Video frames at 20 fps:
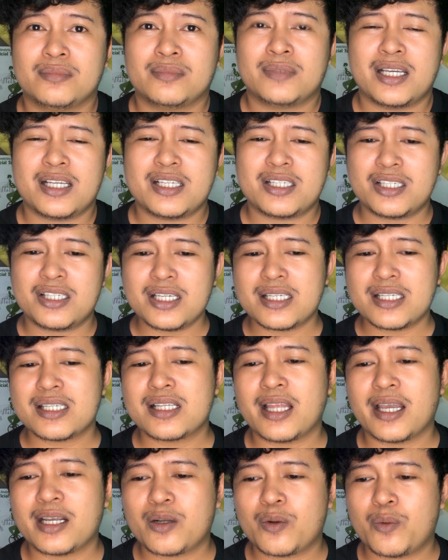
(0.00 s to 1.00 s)
It's
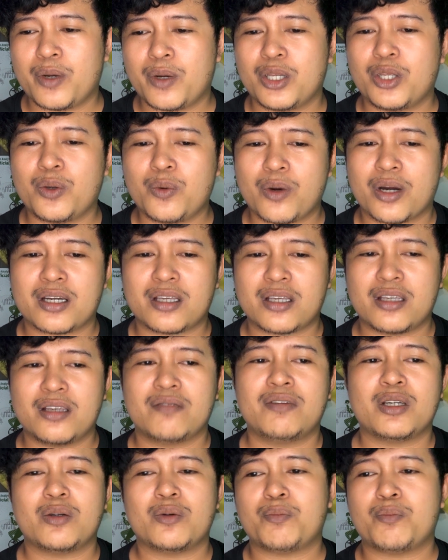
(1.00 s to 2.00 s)
just like when you are
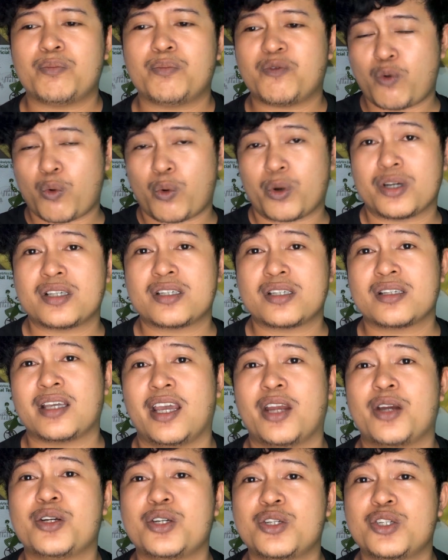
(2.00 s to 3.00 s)
giving force,
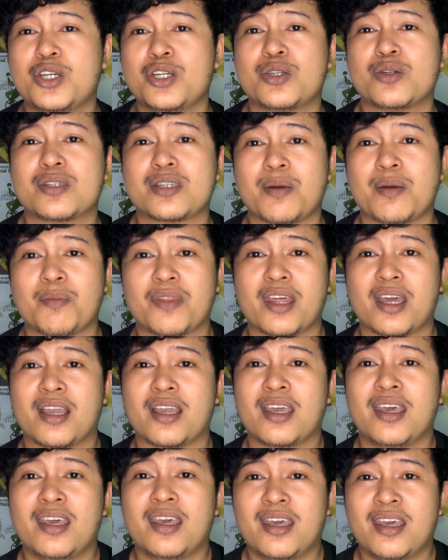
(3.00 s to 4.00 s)
energy to
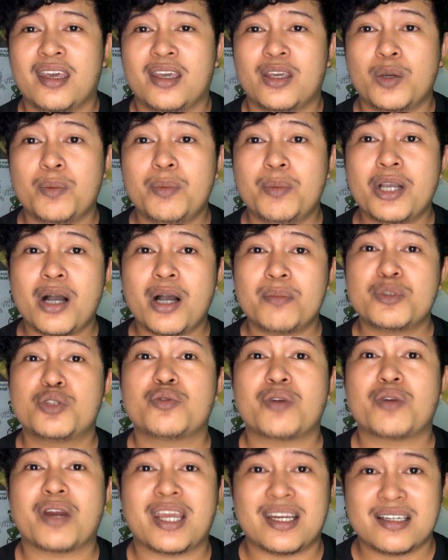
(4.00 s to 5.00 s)
something, you become
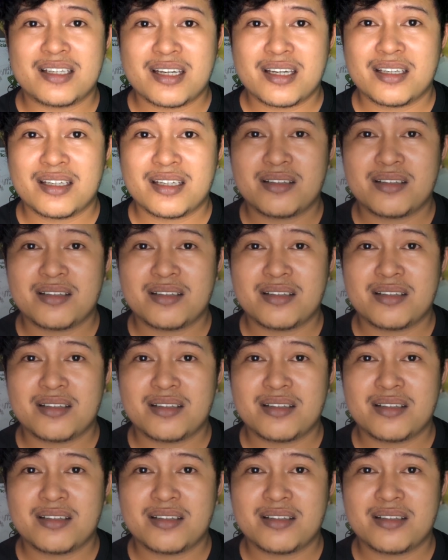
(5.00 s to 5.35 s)
drained.